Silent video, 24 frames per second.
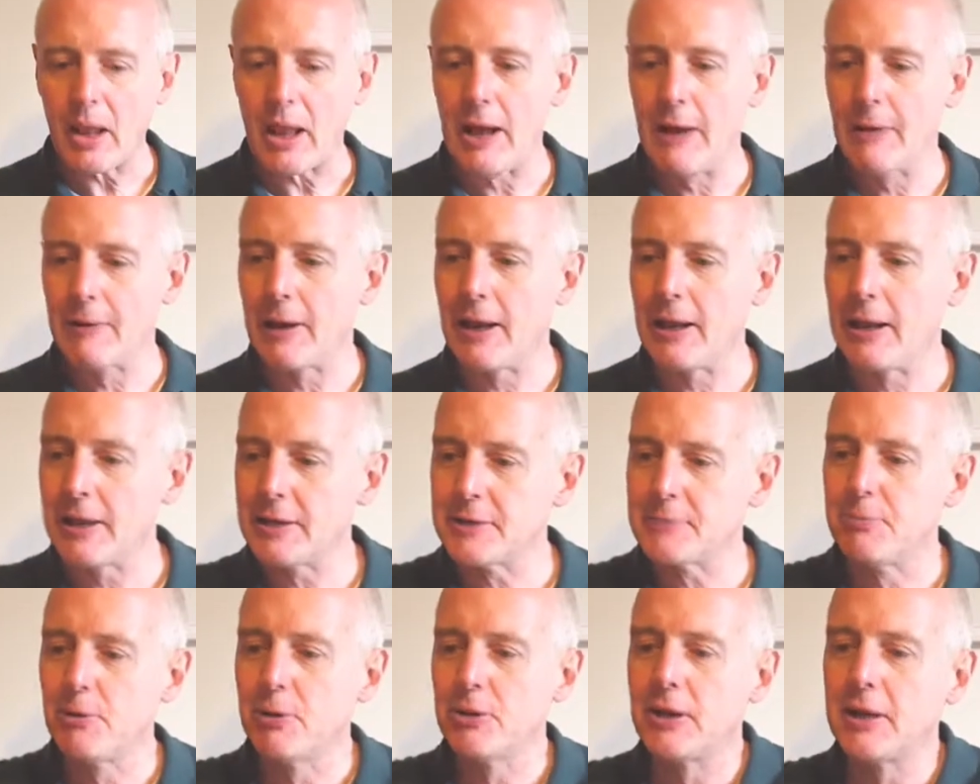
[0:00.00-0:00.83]
Okay,
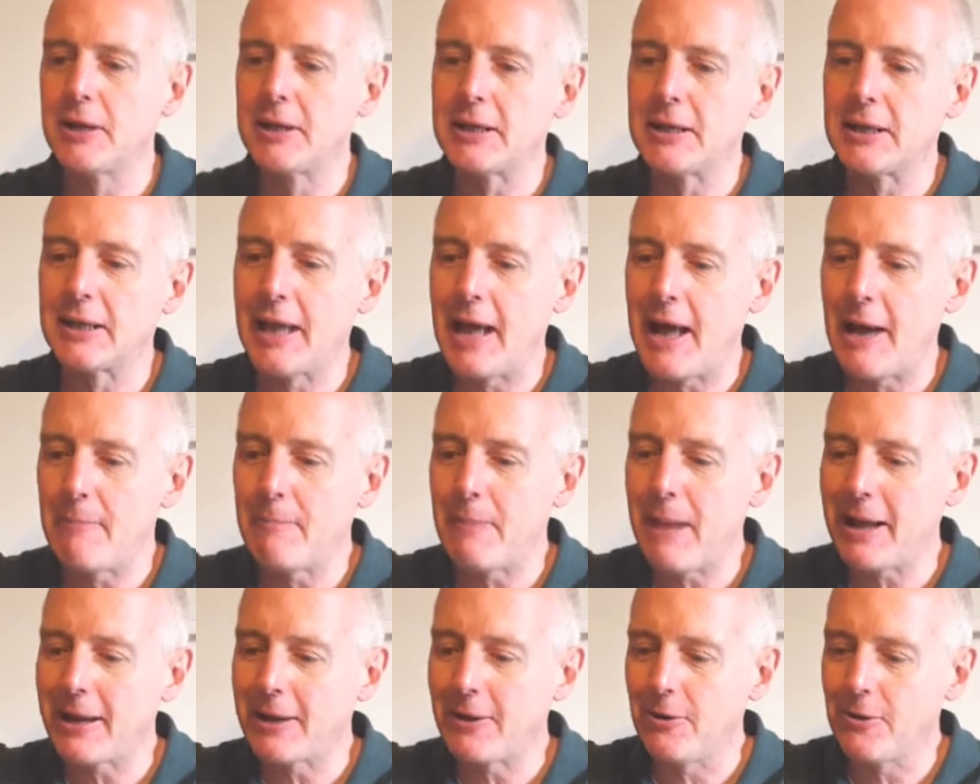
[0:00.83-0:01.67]
let's put the little cap
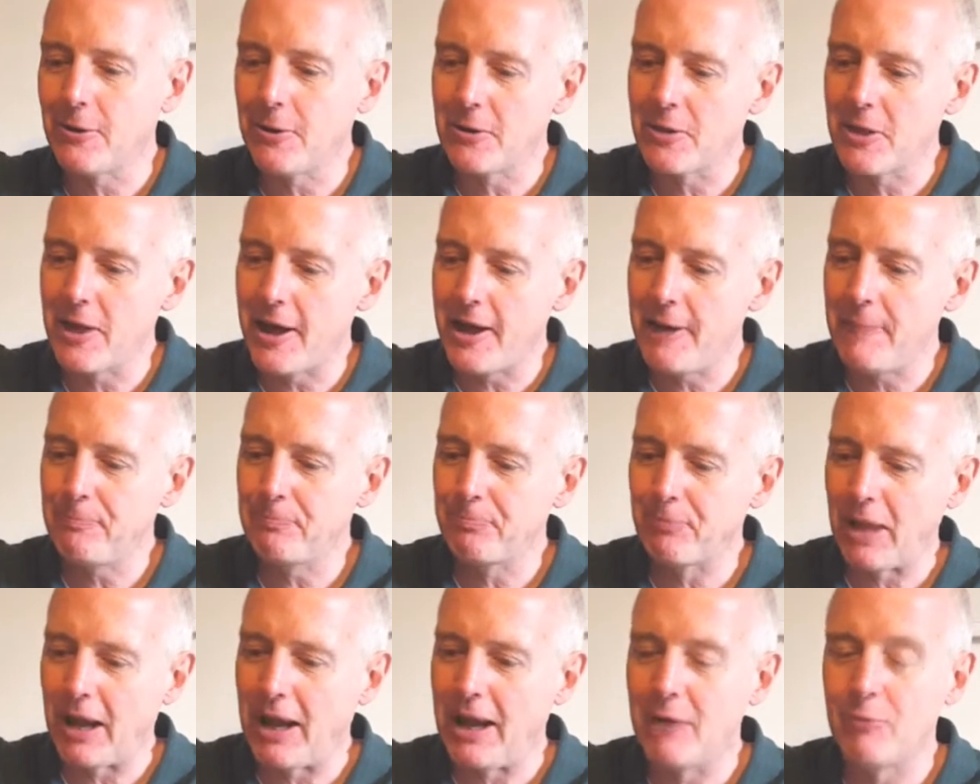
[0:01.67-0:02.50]
back on on
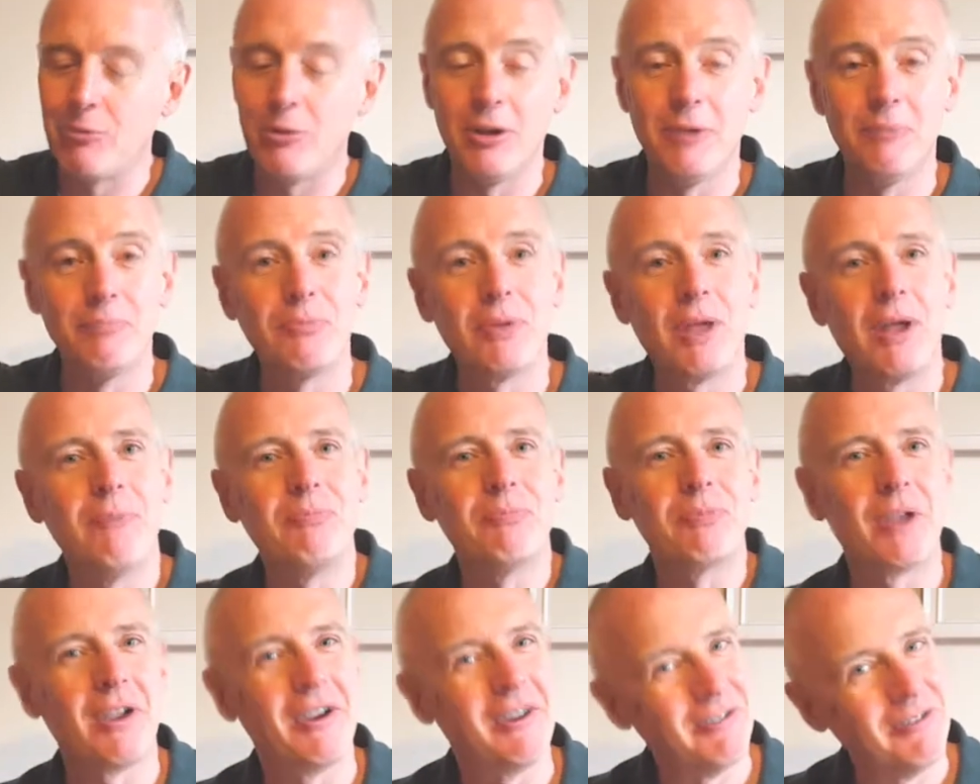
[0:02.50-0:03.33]
there. I will
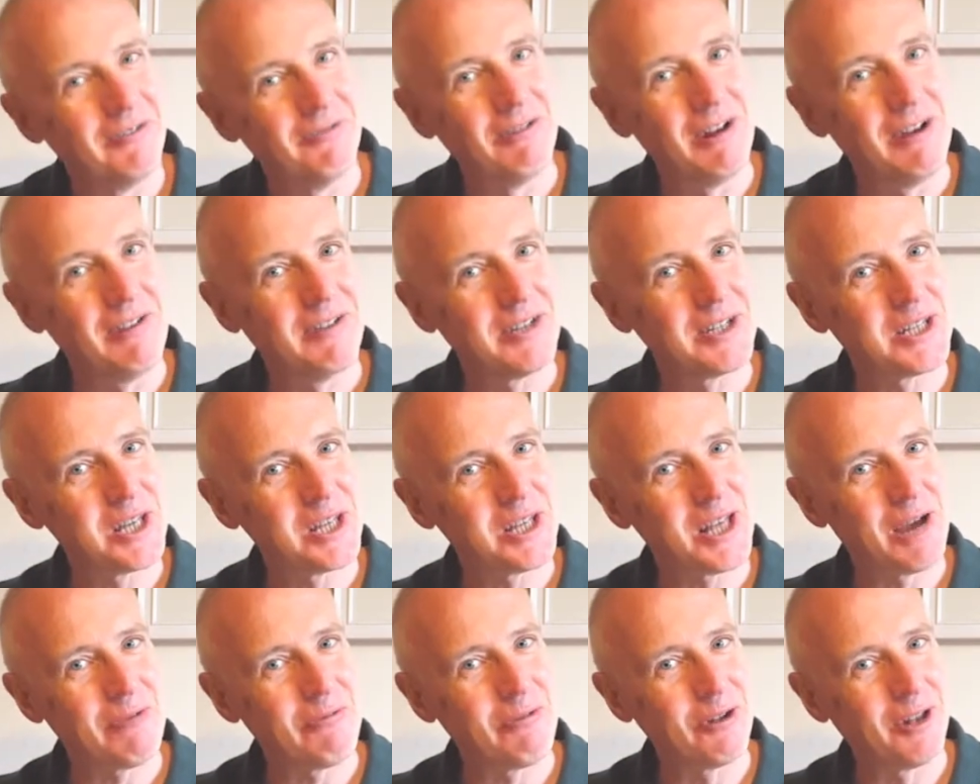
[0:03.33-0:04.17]
revisit
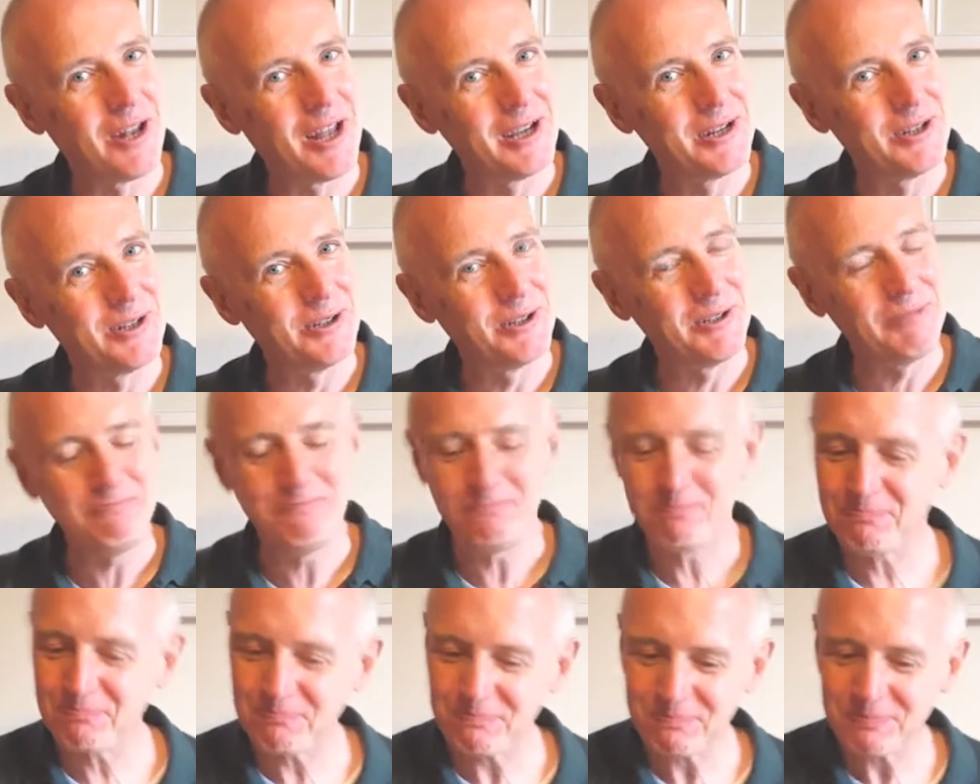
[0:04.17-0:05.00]
that one later on.
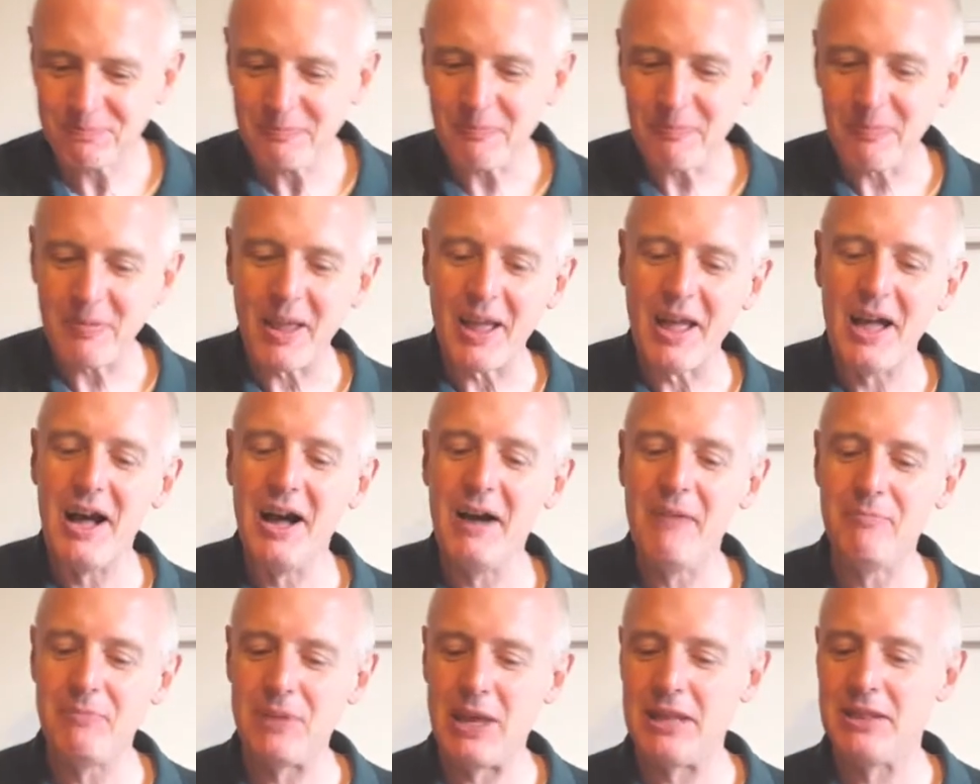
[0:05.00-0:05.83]

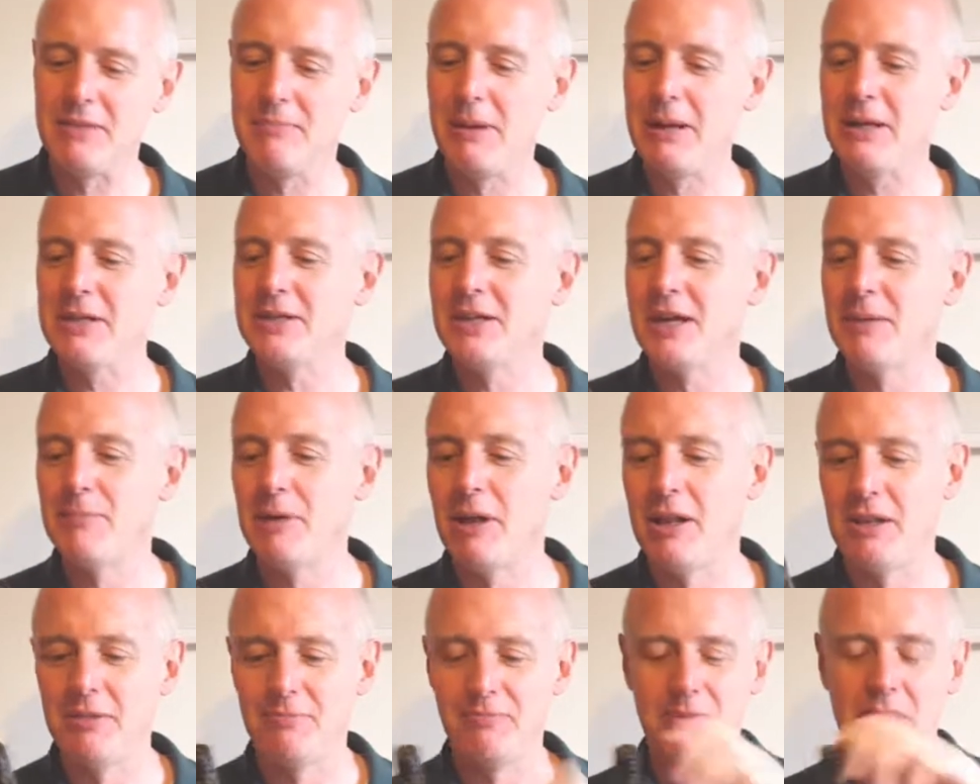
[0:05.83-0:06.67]
Uh, in the meantime,
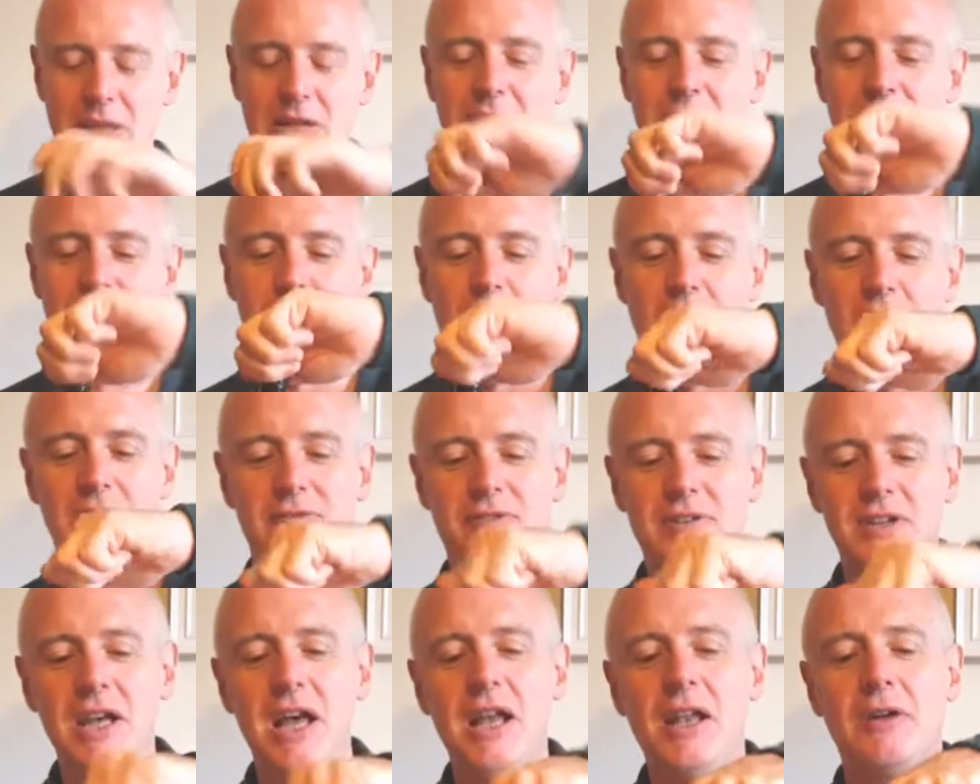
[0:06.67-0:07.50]
I'll uh, try the
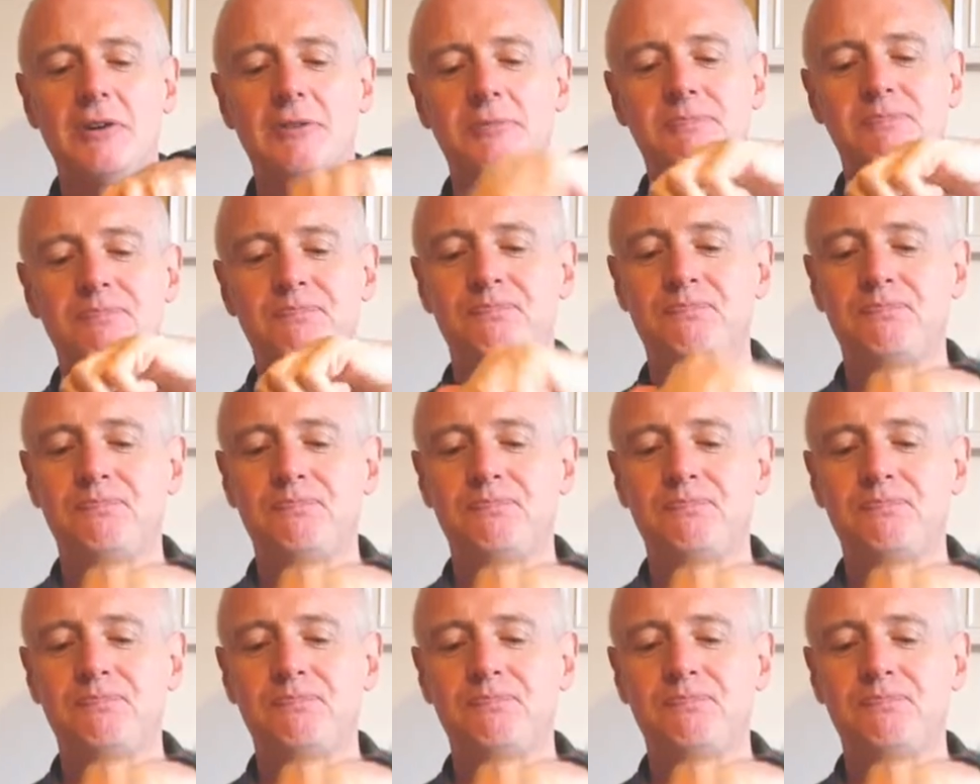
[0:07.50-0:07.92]
Verdelho.